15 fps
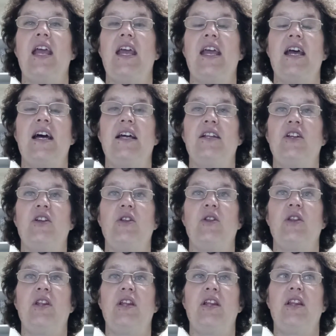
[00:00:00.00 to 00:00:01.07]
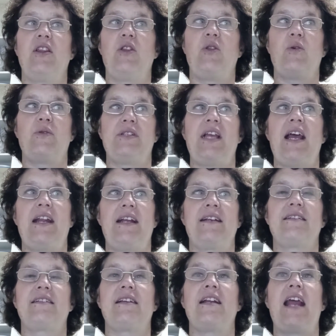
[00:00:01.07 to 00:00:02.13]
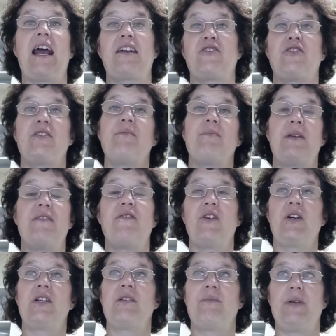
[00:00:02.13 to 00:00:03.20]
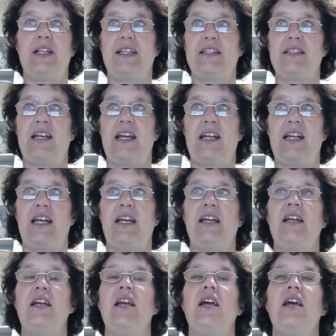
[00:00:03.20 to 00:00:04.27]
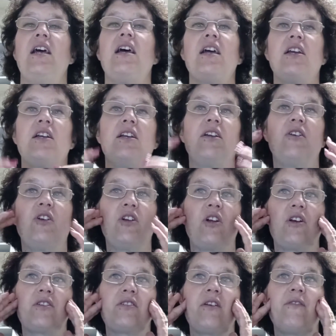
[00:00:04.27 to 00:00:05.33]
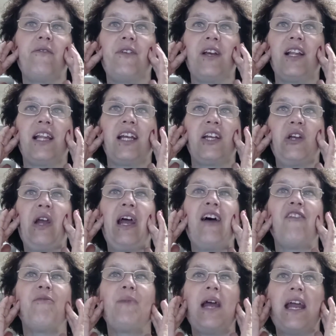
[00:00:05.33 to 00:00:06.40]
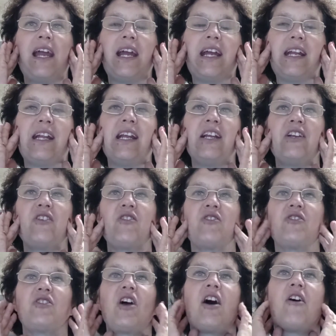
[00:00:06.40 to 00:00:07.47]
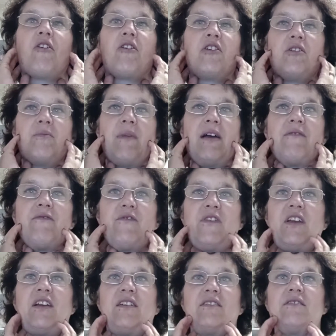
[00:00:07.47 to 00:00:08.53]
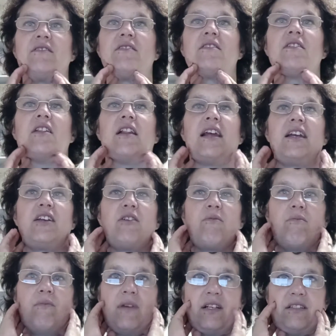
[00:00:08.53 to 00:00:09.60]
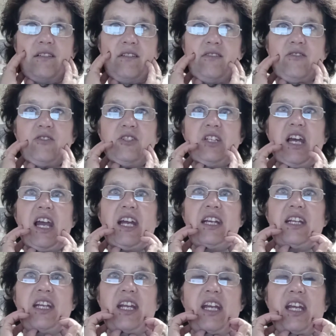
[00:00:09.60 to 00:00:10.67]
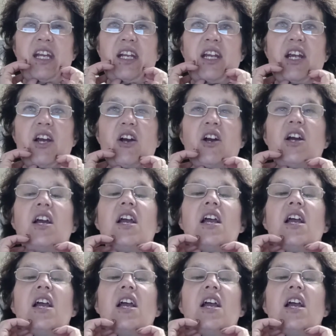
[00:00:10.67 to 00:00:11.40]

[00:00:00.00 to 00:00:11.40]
and those headaches can actually be very debilitating. You can also feel like you have pain in your jaw, or you might feel like your muscles are tightening in here.